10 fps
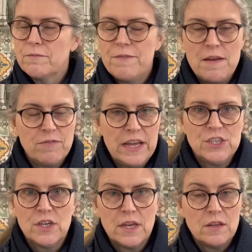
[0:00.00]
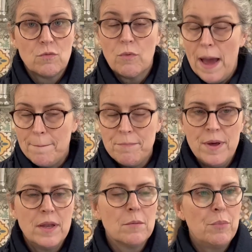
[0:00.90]
inflation is
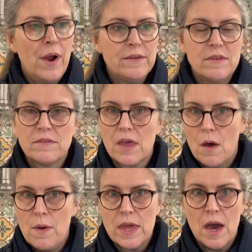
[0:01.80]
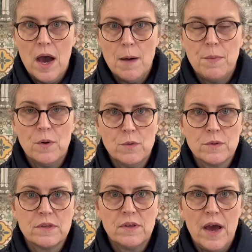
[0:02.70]
rampant, prices are going up
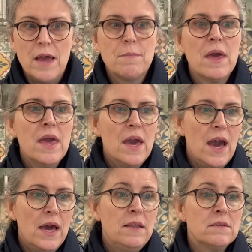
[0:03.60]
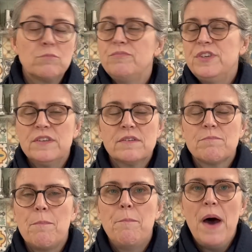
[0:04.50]
all the time, and it's
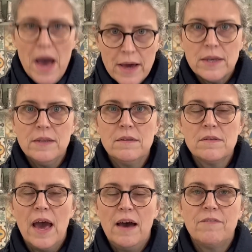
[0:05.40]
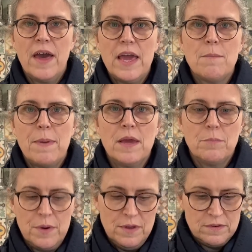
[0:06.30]
just pertinent to have a
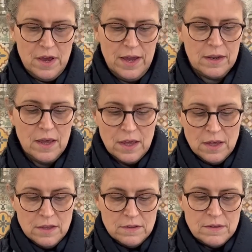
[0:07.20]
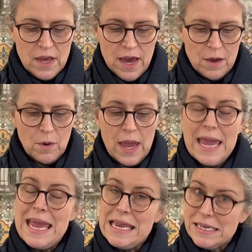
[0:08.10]
bit put aside. So
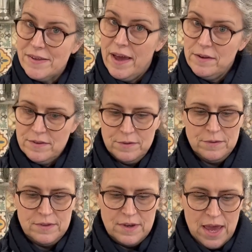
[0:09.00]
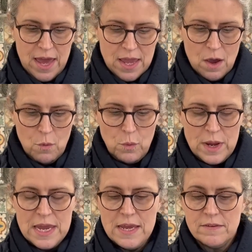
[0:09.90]
in total today,
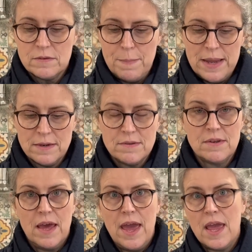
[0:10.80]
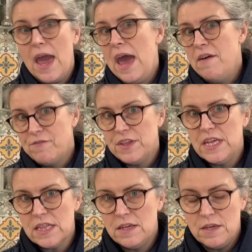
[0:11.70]
we spent today,
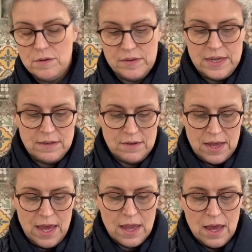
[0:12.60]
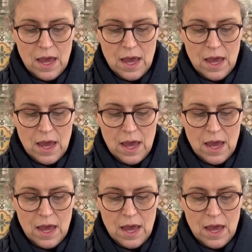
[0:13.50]
everything that you see today